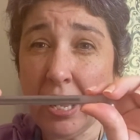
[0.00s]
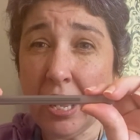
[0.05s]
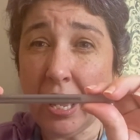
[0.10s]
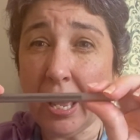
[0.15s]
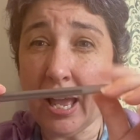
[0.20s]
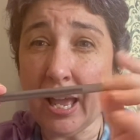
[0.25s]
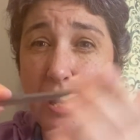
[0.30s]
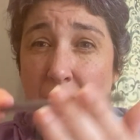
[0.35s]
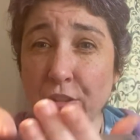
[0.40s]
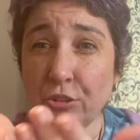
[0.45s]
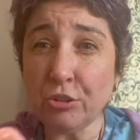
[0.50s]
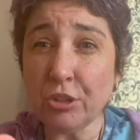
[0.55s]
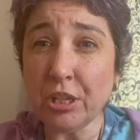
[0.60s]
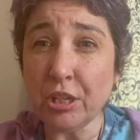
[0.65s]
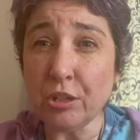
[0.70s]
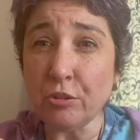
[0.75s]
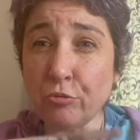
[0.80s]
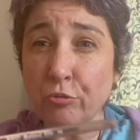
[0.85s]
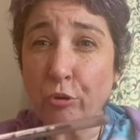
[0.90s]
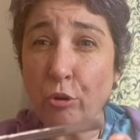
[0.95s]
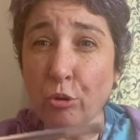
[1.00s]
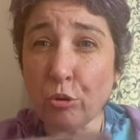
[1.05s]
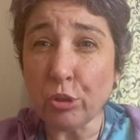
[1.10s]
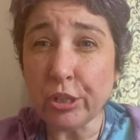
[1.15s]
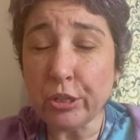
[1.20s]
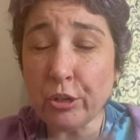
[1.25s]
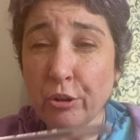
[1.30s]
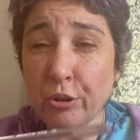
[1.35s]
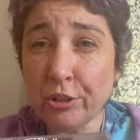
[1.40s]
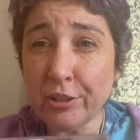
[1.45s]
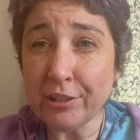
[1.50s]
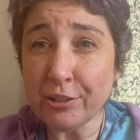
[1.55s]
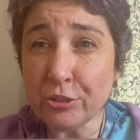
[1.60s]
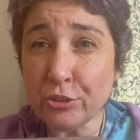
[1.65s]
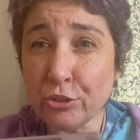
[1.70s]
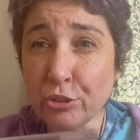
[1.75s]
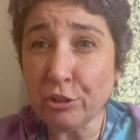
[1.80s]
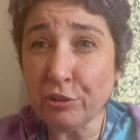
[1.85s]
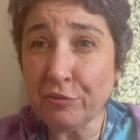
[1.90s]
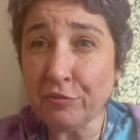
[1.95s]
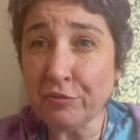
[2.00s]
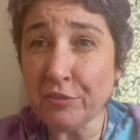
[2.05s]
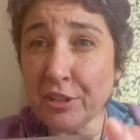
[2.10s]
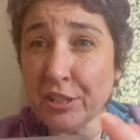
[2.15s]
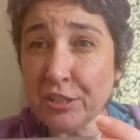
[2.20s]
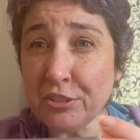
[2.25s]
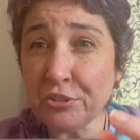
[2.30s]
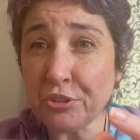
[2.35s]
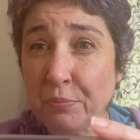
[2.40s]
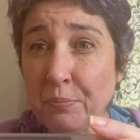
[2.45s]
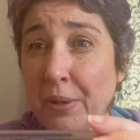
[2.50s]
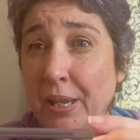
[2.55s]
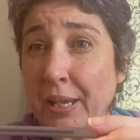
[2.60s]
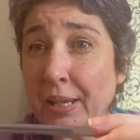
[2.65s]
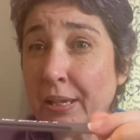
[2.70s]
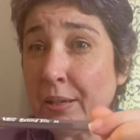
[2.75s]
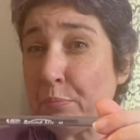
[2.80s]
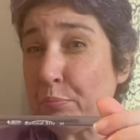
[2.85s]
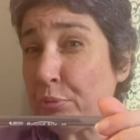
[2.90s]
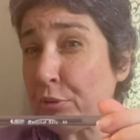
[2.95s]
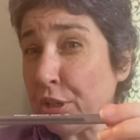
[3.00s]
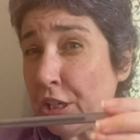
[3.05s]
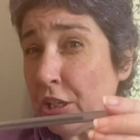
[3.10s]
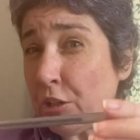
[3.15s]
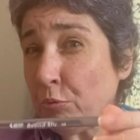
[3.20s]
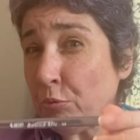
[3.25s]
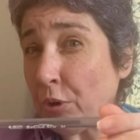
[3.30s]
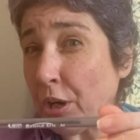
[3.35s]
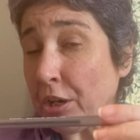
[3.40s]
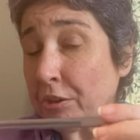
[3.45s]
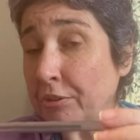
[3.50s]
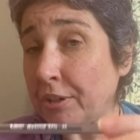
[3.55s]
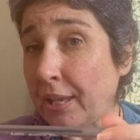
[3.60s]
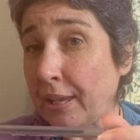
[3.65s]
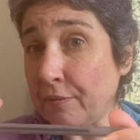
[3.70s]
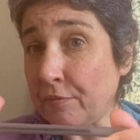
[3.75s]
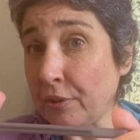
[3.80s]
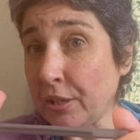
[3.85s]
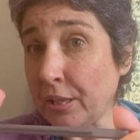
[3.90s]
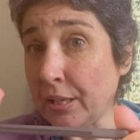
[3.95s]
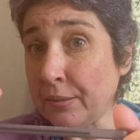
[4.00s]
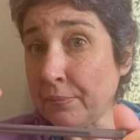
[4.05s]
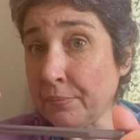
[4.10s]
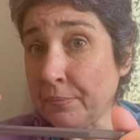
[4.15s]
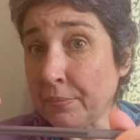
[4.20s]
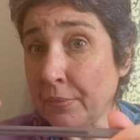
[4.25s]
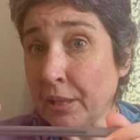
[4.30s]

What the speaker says: and you can roll it on the surface to make it pretty well even.